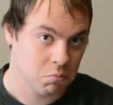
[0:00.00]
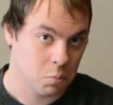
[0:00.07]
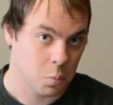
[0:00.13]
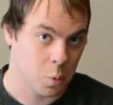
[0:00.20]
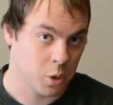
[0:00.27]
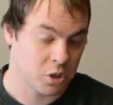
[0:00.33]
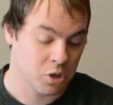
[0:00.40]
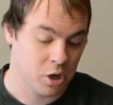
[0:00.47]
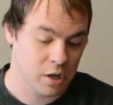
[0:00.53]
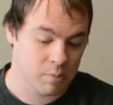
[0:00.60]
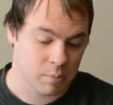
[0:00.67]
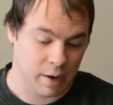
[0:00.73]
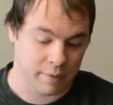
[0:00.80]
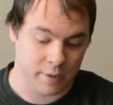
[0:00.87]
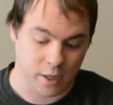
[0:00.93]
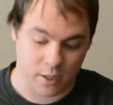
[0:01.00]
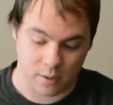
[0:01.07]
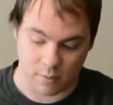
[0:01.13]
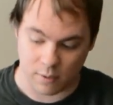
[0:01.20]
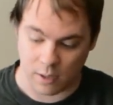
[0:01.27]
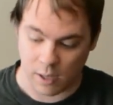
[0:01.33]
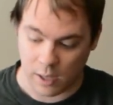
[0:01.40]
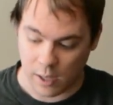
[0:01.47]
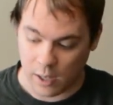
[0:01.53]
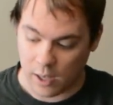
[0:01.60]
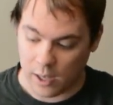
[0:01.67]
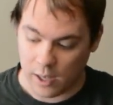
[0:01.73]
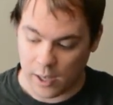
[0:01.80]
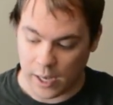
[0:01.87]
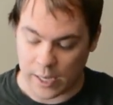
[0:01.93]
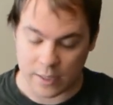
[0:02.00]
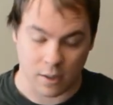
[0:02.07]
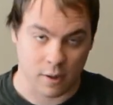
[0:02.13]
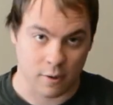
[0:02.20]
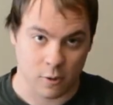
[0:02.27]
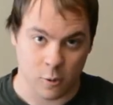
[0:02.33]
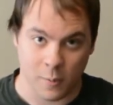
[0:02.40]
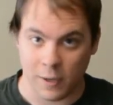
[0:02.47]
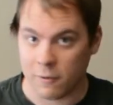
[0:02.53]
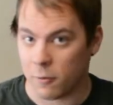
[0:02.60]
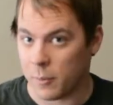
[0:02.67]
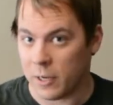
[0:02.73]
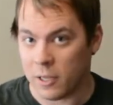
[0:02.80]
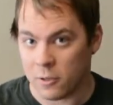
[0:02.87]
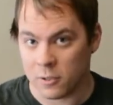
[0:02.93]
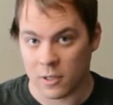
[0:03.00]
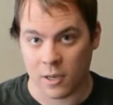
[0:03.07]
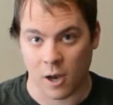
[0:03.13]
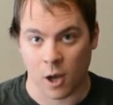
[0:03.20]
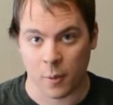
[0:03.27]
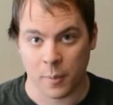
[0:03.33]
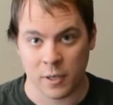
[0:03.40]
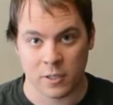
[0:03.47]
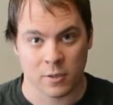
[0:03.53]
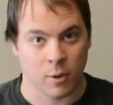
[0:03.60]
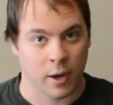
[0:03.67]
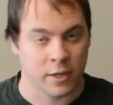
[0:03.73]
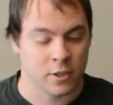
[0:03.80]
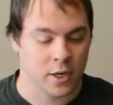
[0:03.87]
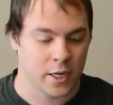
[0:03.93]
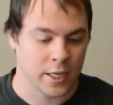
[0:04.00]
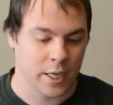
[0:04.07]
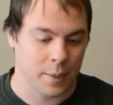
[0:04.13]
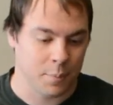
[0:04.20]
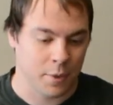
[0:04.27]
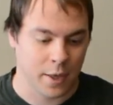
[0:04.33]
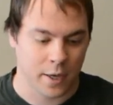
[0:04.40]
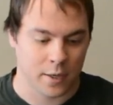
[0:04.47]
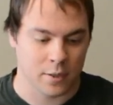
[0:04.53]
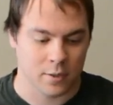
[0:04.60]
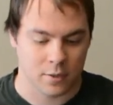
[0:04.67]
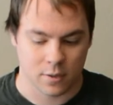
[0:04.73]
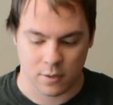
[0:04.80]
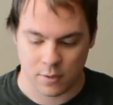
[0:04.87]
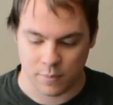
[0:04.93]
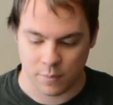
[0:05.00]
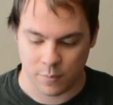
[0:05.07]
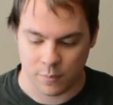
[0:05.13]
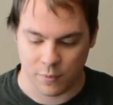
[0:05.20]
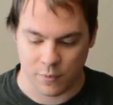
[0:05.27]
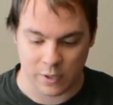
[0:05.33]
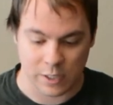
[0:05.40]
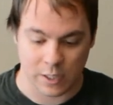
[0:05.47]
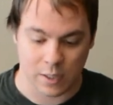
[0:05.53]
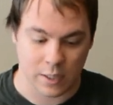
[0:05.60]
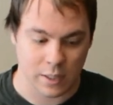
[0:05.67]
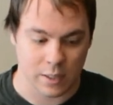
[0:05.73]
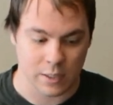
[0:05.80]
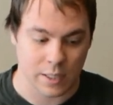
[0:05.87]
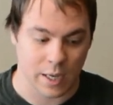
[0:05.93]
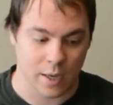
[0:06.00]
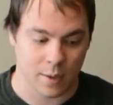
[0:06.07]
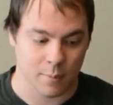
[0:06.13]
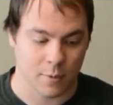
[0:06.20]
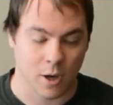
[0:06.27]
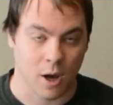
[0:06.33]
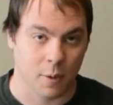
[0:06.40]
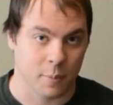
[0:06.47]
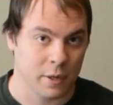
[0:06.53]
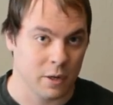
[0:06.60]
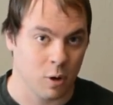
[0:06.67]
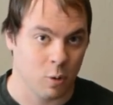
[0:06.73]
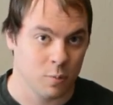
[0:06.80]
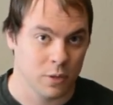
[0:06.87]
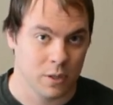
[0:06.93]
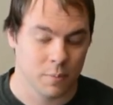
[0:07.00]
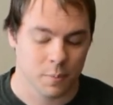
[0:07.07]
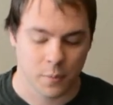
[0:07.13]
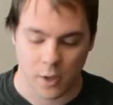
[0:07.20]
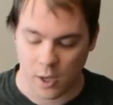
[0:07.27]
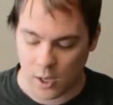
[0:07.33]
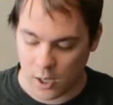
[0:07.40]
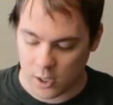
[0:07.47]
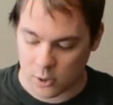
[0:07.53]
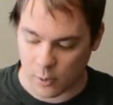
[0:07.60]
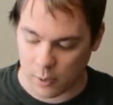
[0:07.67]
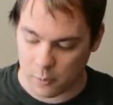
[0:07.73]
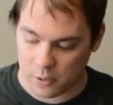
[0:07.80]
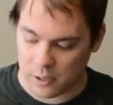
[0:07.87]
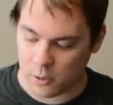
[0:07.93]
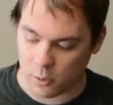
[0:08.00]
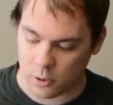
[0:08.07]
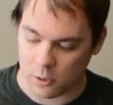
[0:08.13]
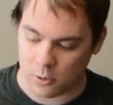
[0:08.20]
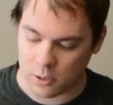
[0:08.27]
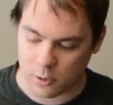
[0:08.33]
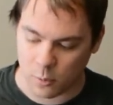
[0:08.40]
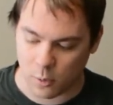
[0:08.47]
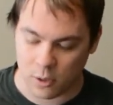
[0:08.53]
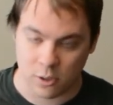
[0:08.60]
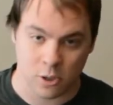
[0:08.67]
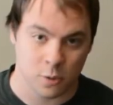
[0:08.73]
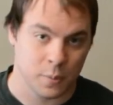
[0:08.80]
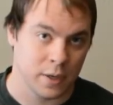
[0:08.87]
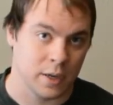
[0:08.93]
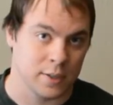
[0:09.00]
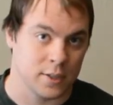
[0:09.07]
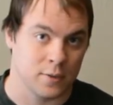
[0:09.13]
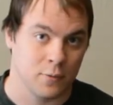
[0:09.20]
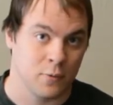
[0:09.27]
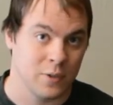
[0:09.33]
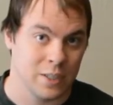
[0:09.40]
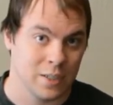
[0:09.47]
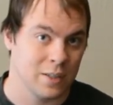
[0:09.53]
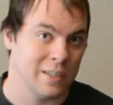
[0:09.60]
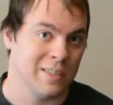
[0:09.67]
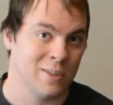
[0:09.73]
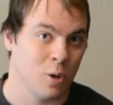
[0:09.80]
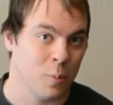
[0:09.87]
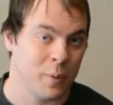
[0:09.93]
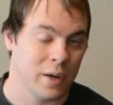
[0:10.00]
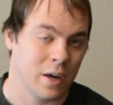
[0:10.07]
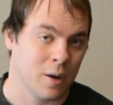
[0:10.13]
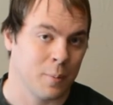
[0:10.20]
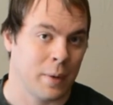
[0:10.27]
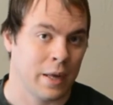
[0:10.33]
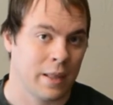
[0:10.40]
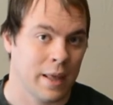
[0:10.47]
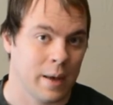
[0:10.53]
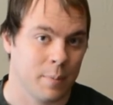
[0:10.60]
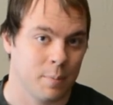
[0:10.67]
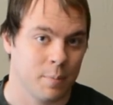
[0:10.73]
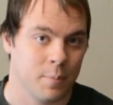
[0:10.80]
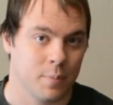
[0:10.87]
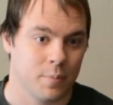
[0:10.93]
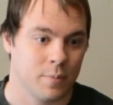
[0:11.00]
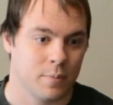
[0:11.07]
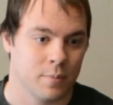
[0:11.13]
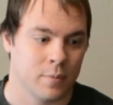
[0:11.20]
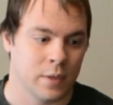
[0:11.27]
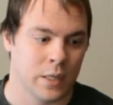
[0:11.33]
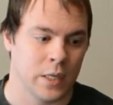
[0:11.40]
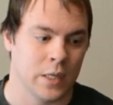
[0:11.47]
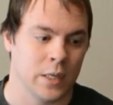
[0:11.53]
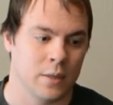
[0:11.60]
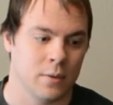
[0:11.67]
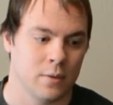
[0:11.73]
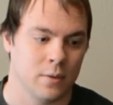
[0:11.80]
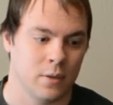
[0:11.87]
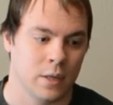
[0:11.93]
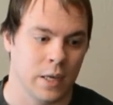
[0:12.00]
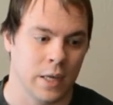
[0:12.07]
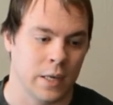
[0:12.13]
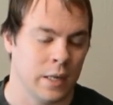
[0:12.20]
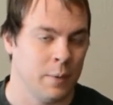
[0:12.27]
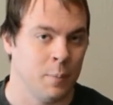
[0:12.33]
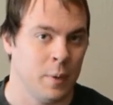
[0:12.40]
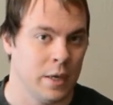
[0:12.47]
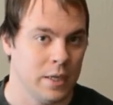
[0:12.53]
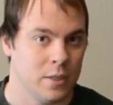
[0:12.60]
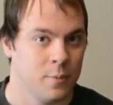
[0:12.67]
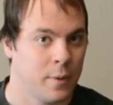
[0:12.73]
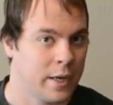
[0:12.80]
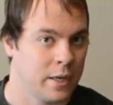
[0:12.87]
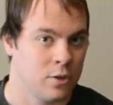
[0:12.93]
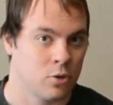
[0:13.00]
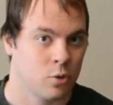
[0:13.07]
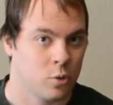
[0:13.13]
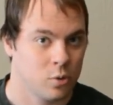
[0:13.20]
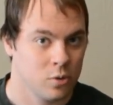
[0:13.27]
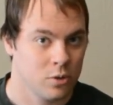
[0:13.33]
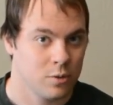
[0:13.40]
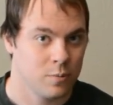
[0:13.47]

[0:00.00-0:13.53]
Works great, I've done it. It's a little too big for me to use in the cockpit, so I try and keep things physically the same cockpit home sim. So I really don't use this one just because it's physically so big on my lap that it impedes my controls.